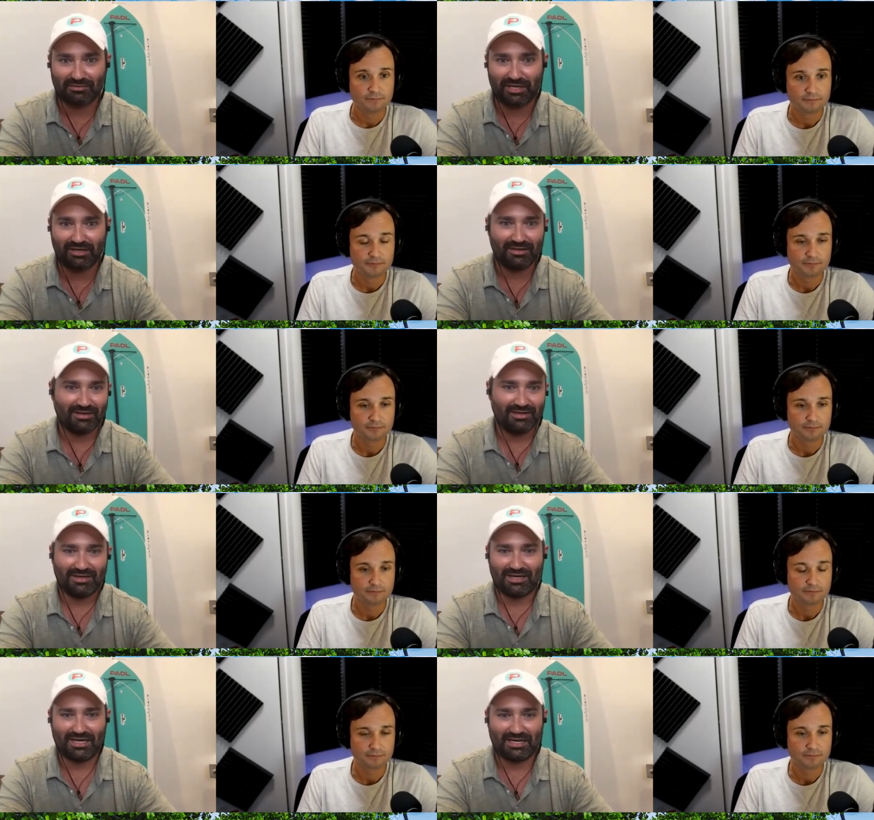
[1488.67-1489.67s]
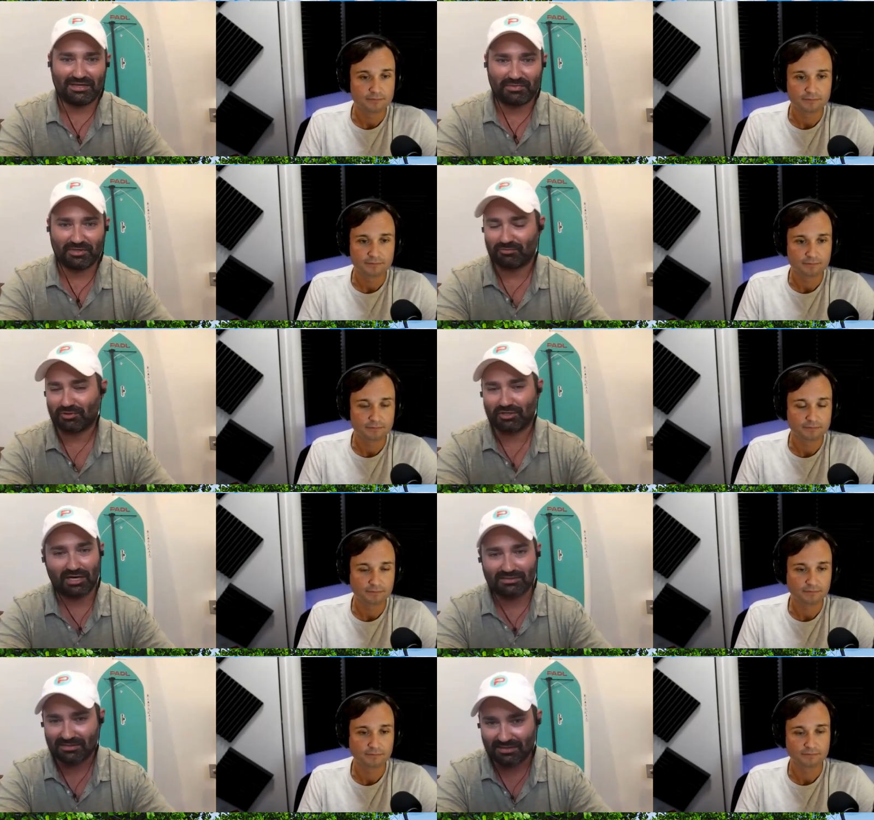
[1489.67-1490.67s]
Speaker 1: way, uh, but we're
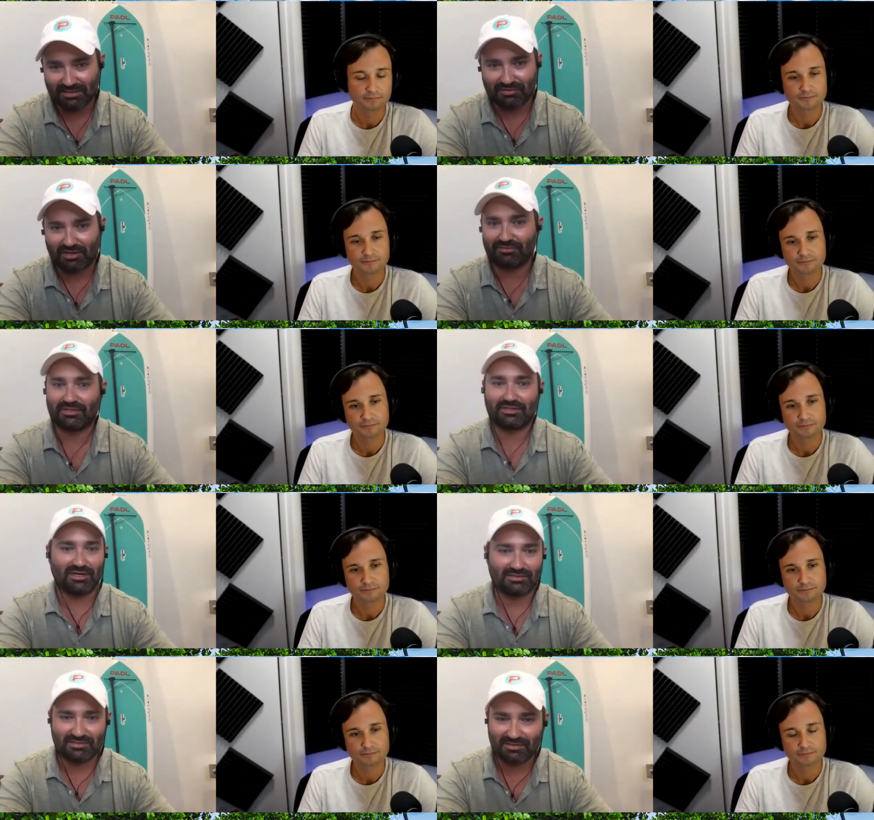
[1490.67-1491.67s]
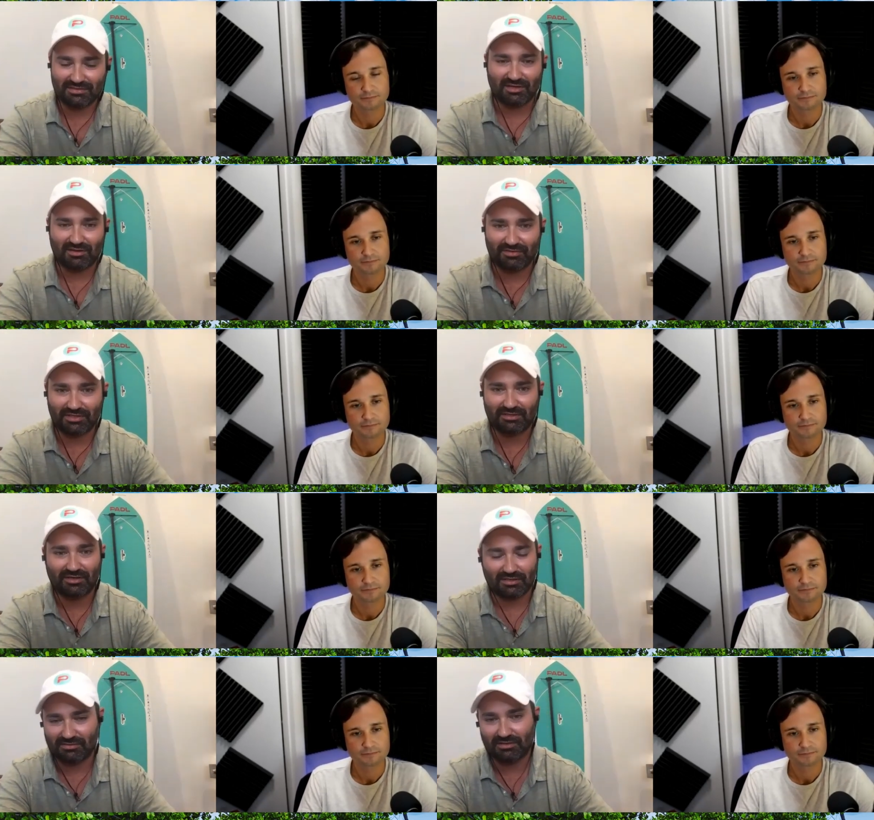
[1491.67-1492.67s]
constantly evolving, constantly solving, and
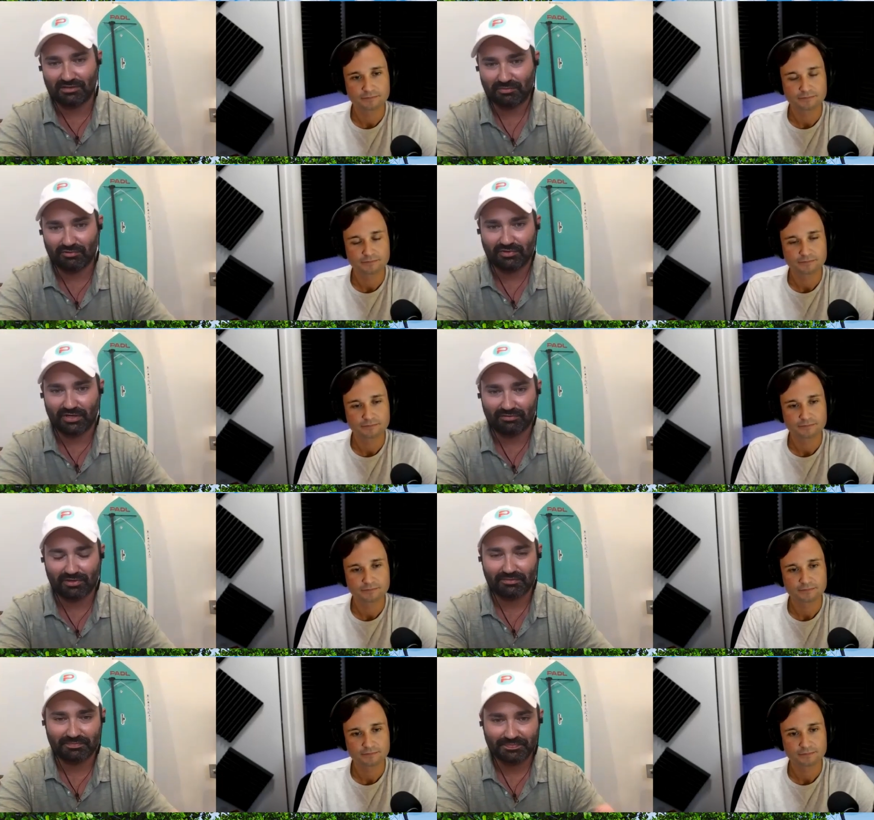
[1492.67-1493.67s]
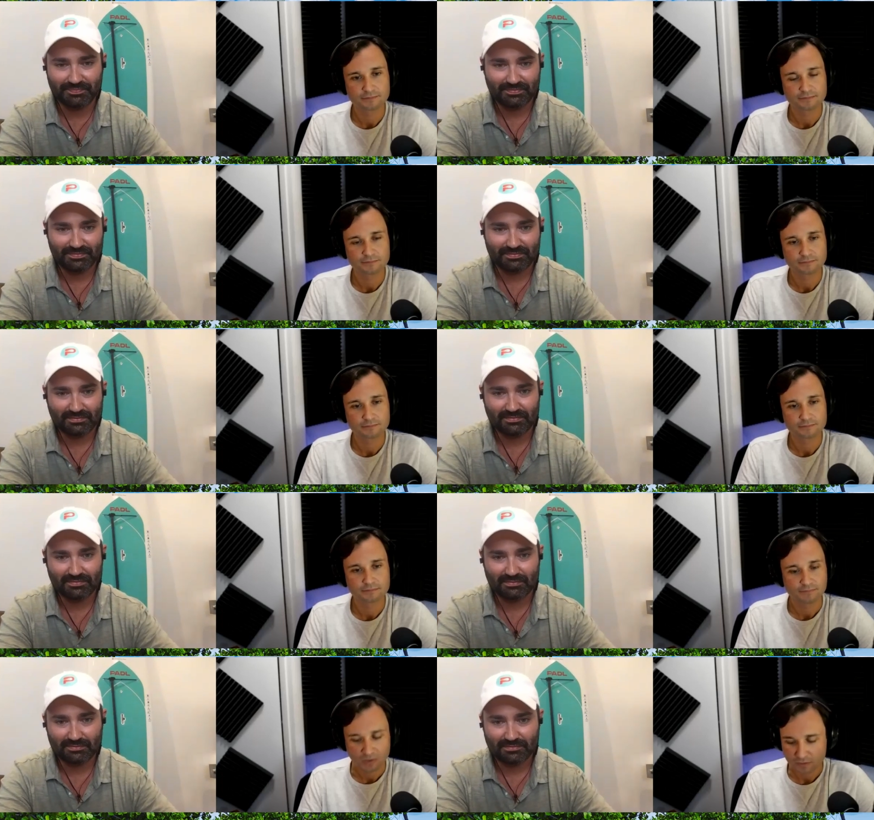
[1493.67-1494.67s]
constantly improving everything.
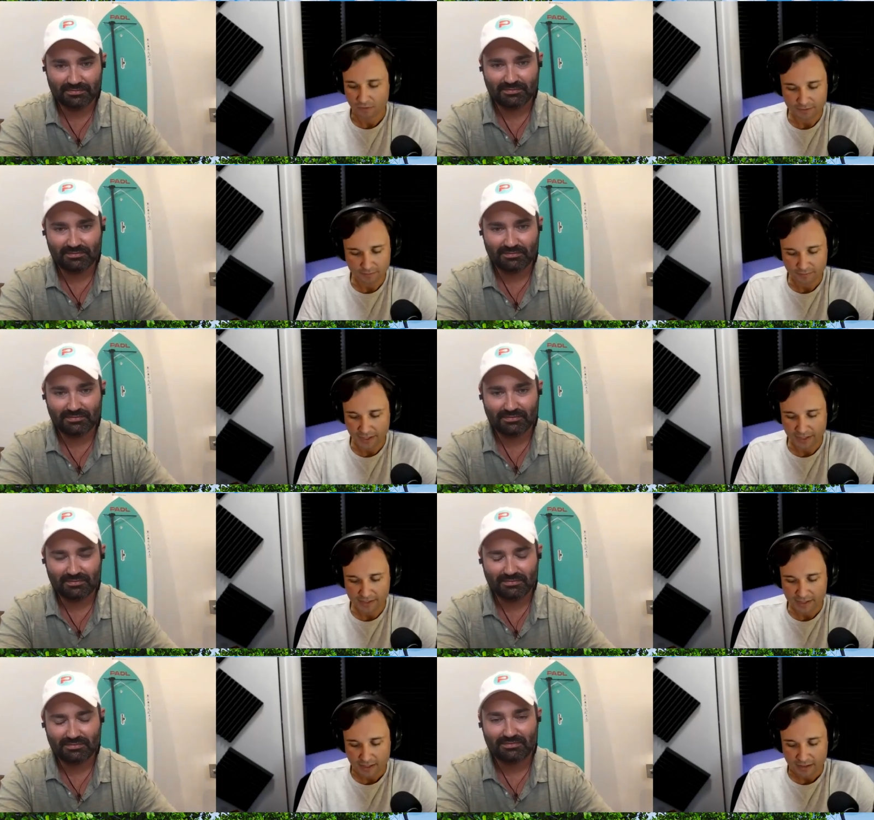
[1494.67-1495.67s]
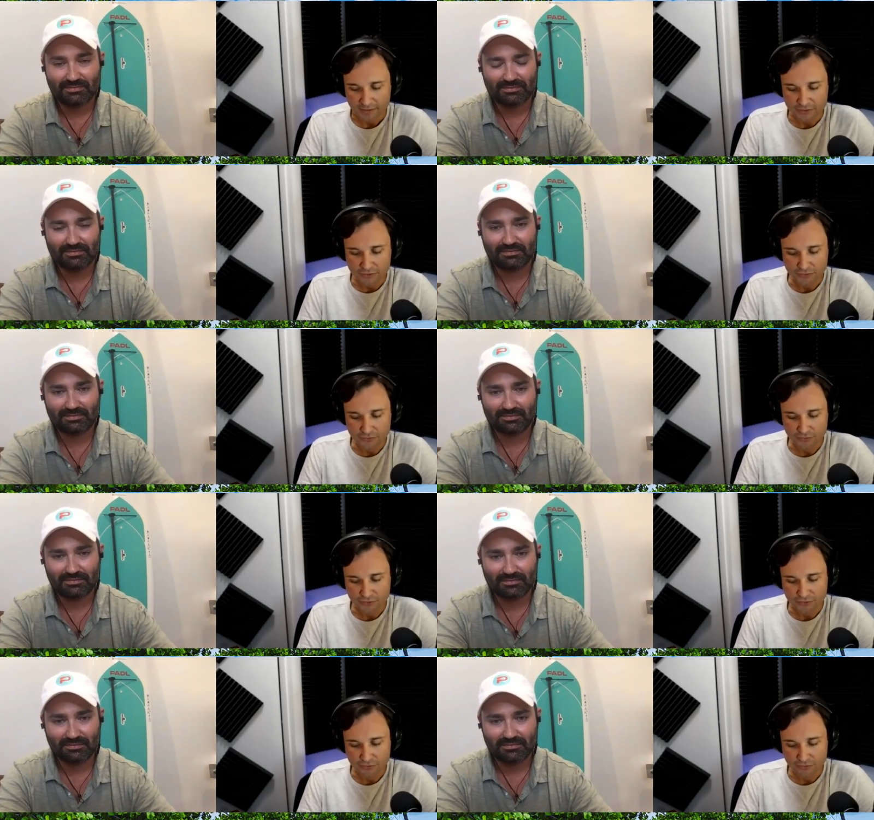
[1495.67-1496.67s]
Speaker 2: Awesome. And do you do
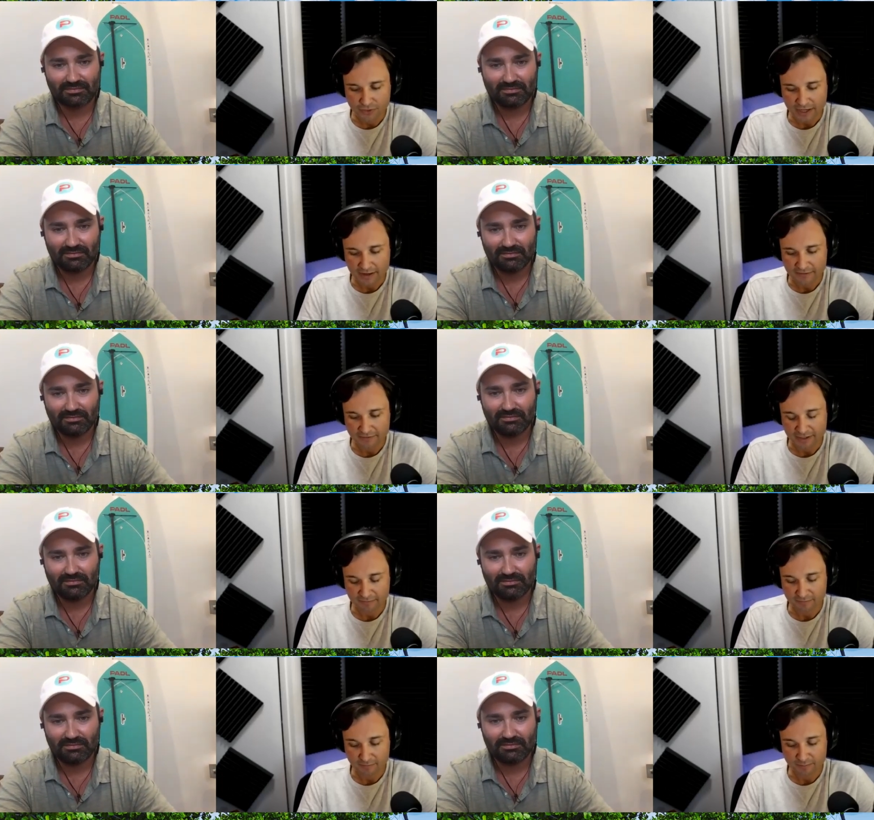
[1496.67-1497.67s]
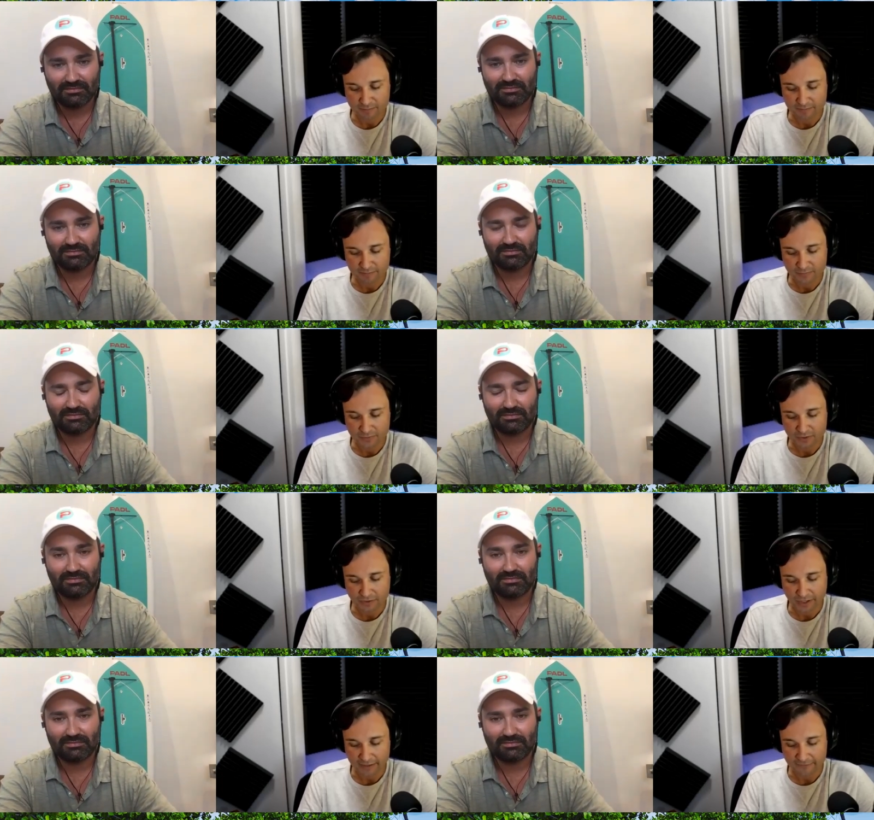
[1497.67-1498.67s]
you have like a
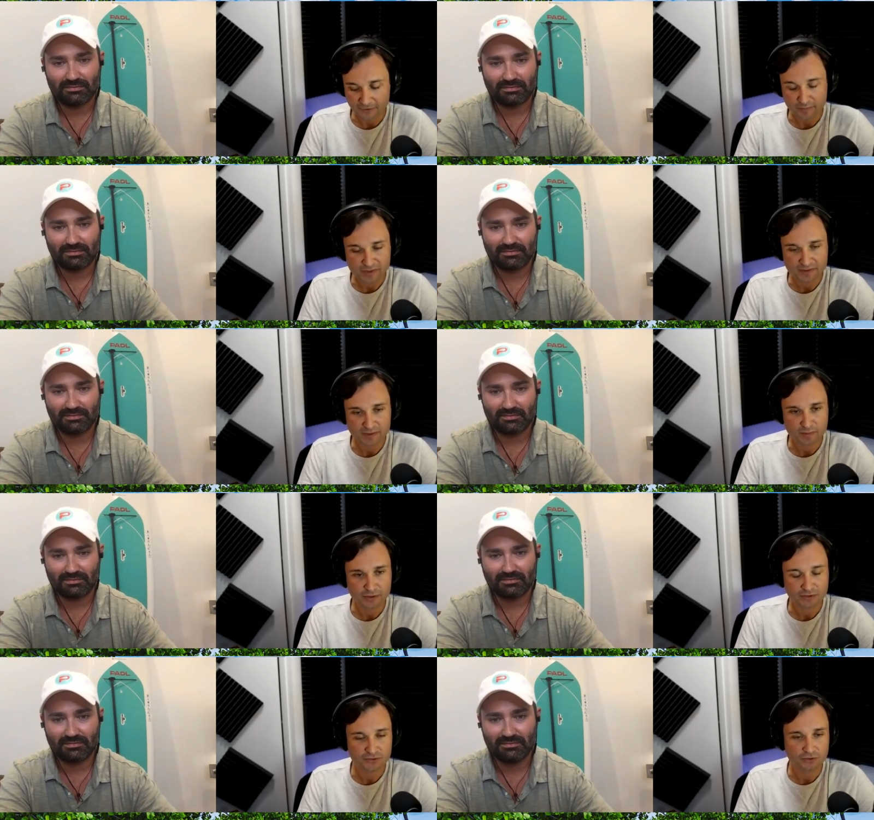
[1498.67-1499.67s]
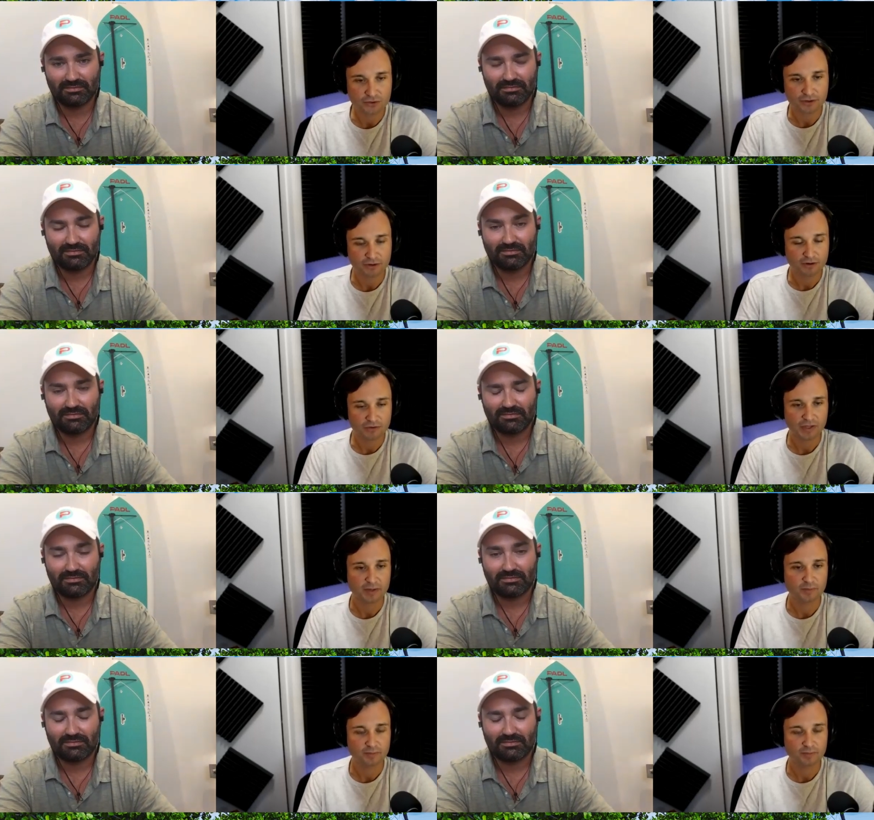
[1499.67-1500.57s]
handful of business models, or are they all like